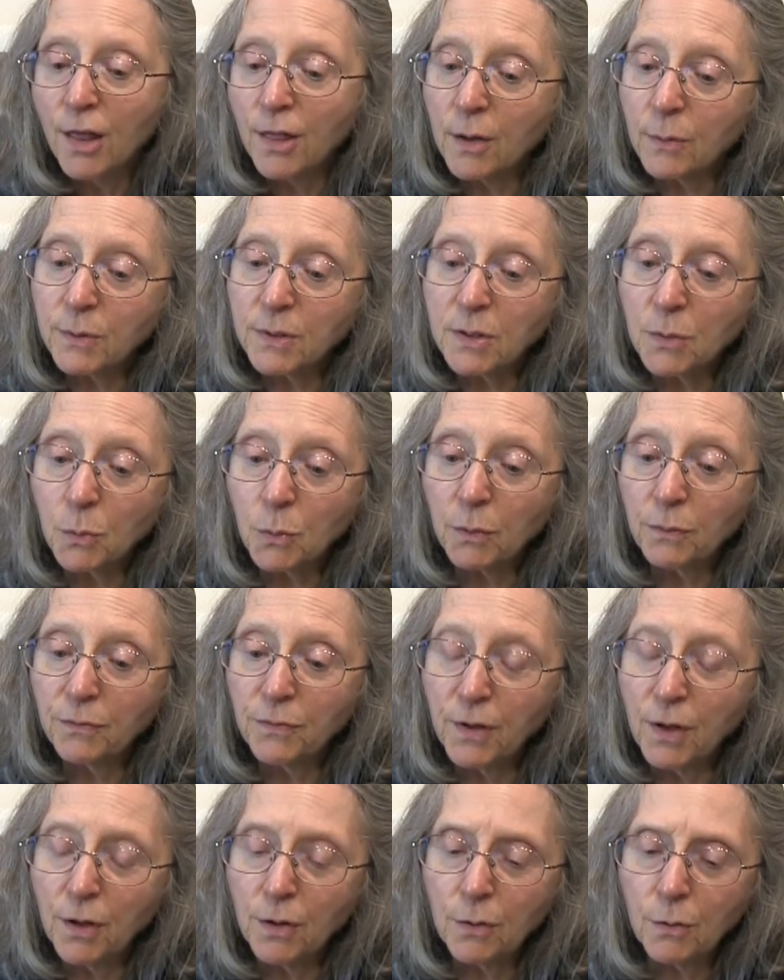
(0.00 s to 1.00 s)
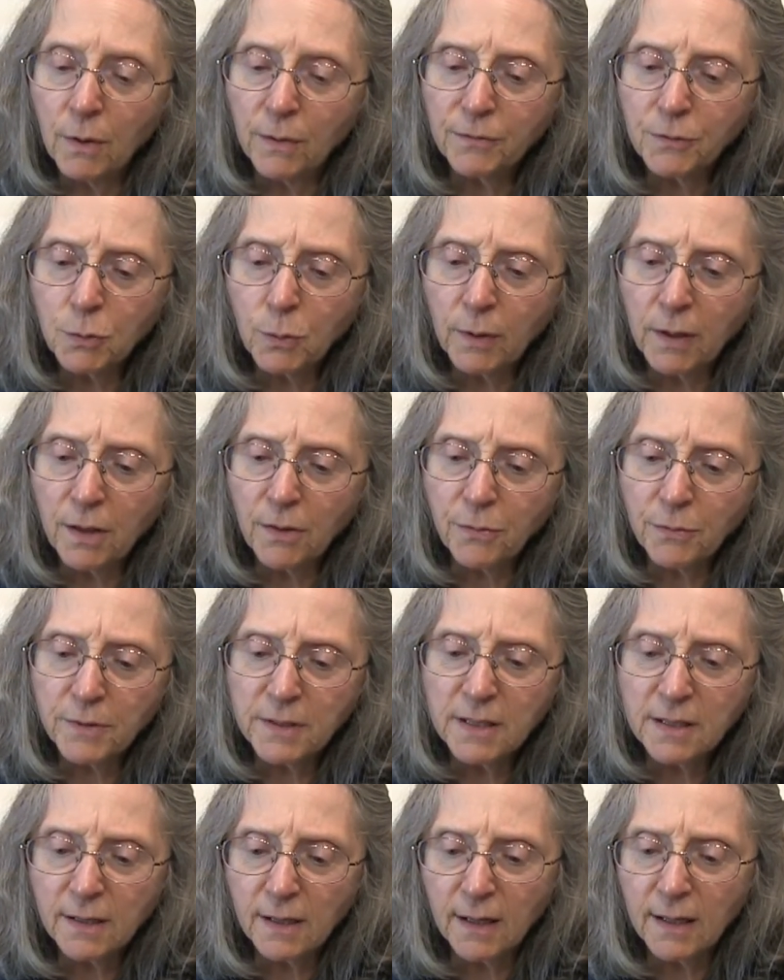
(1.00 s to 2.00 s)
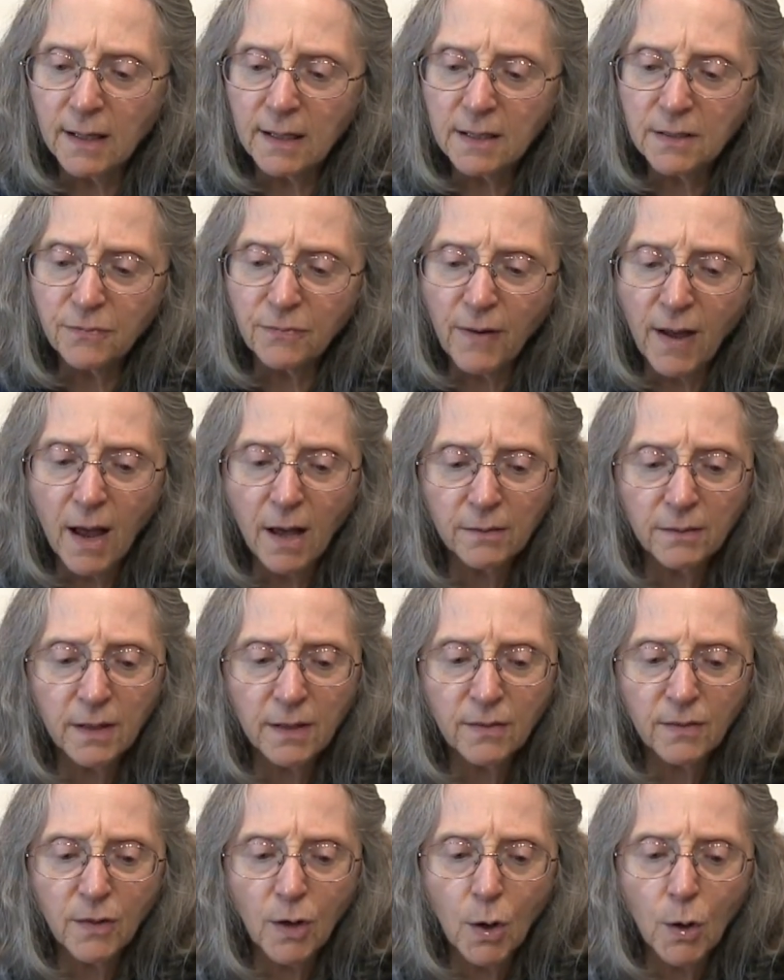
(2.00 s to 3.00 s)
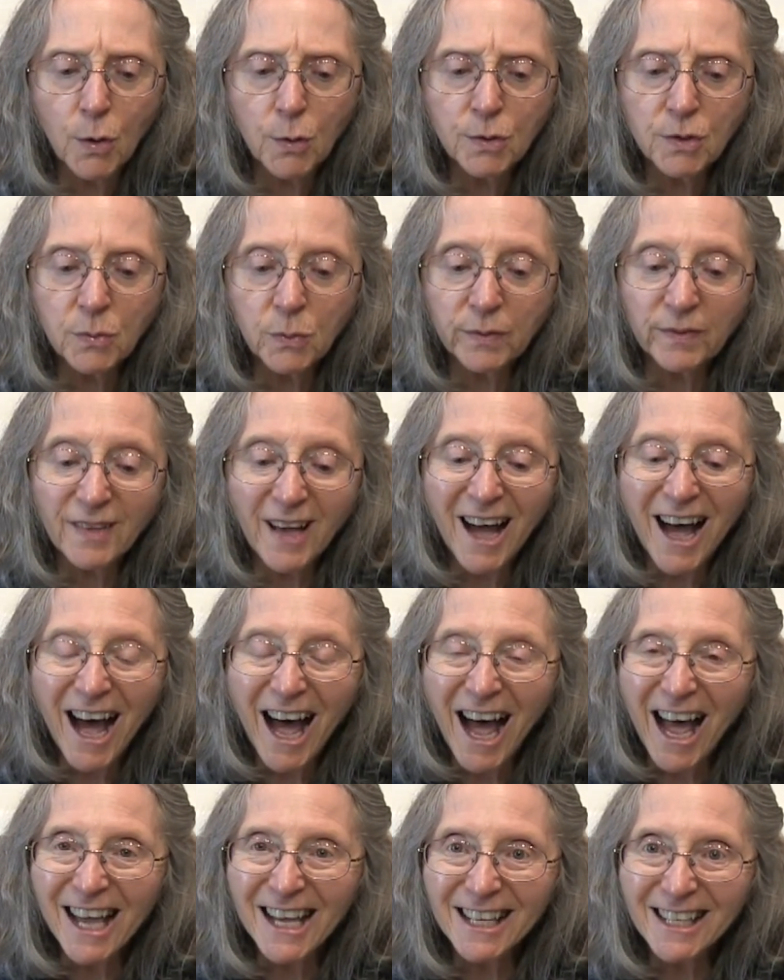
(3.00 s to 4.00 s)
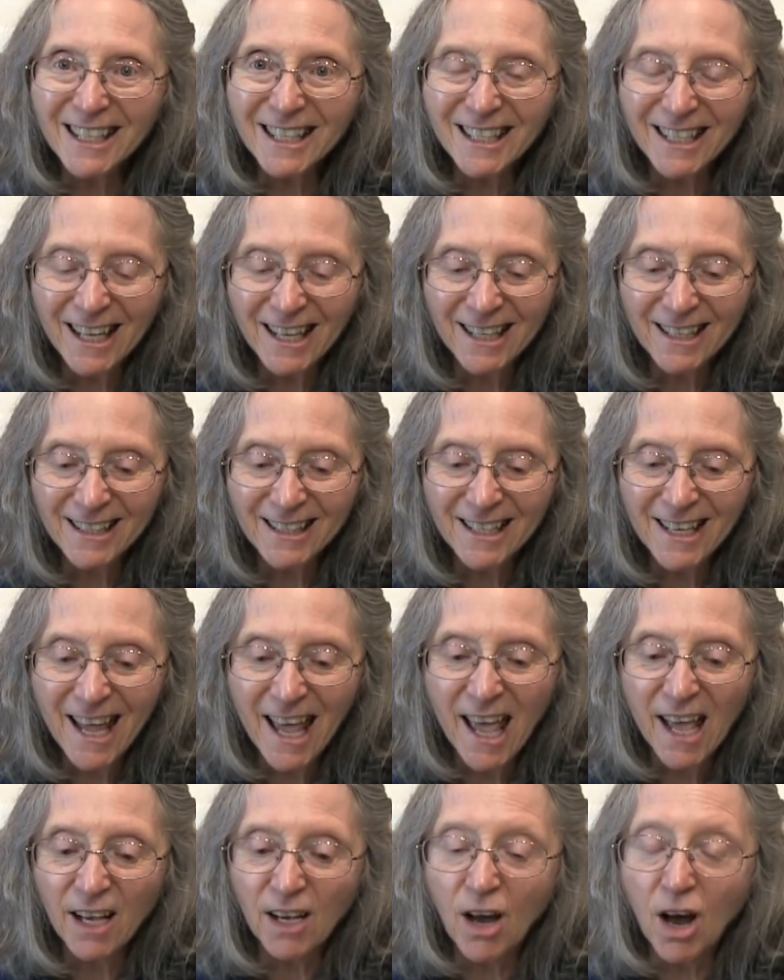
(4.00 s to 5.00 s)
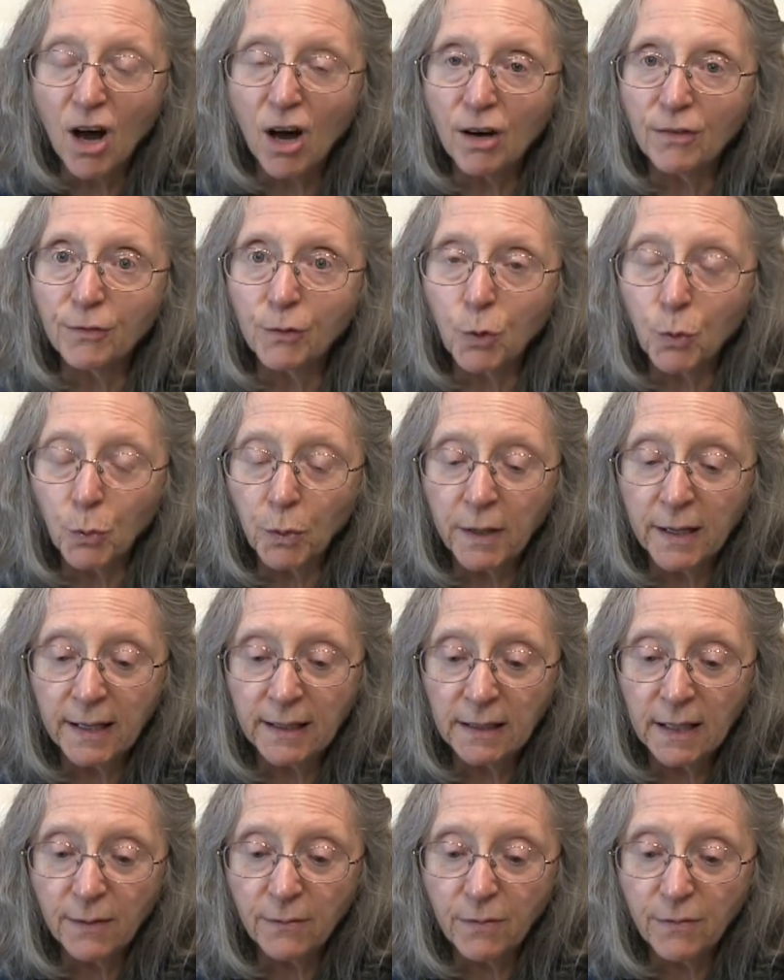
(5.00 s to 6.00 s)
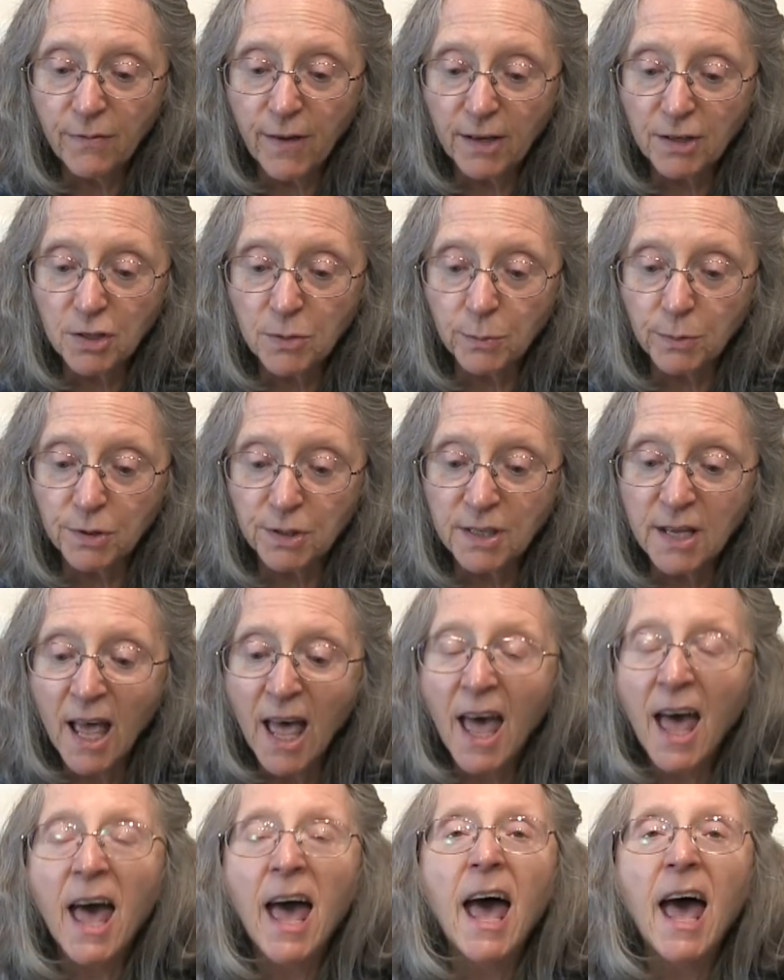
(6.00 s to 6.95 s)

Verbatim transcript: There was a review of 23 studies found that those with the highest intake of green leafy vegetables